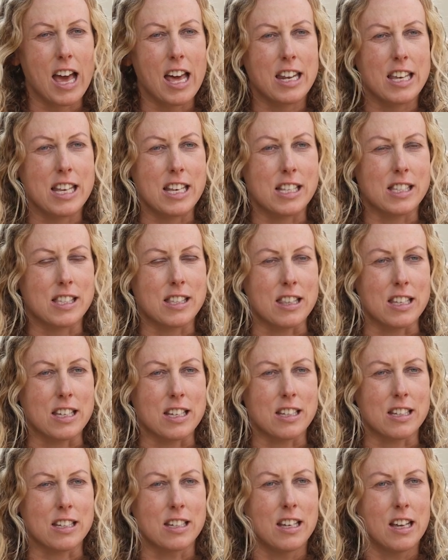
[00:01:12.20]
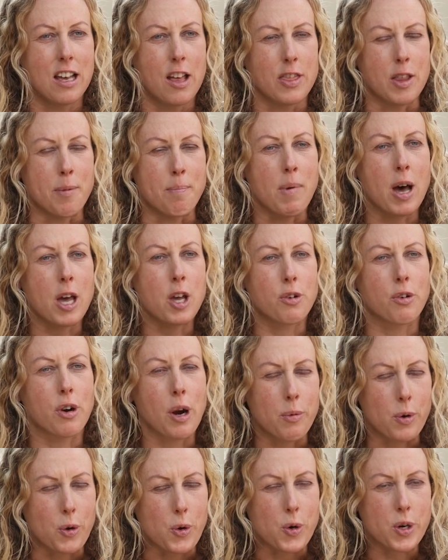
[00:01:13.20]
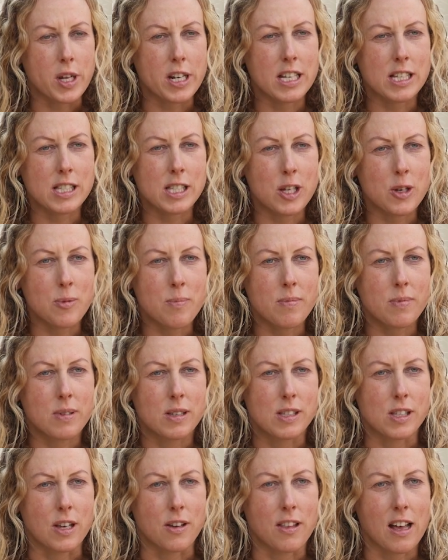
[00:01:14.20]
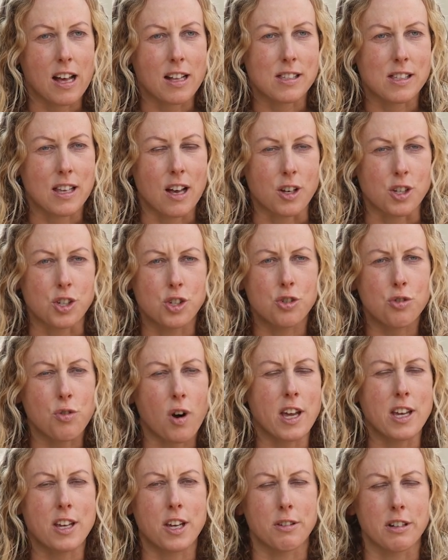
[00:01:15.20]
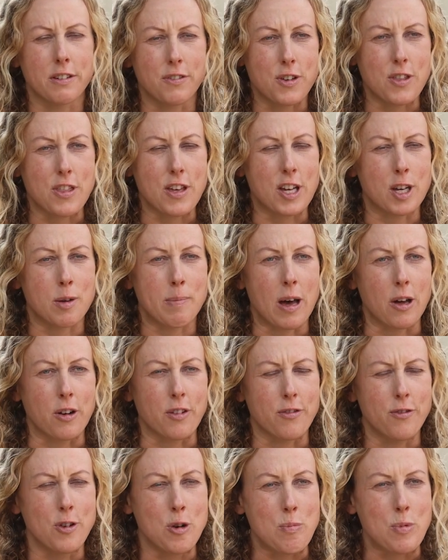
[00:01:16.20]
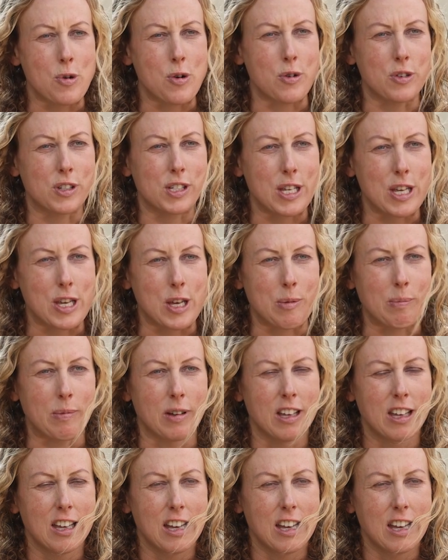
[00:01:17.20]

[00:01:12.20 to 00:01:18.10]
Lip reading: that is the microorganism. So that's our striker if you think about a football team.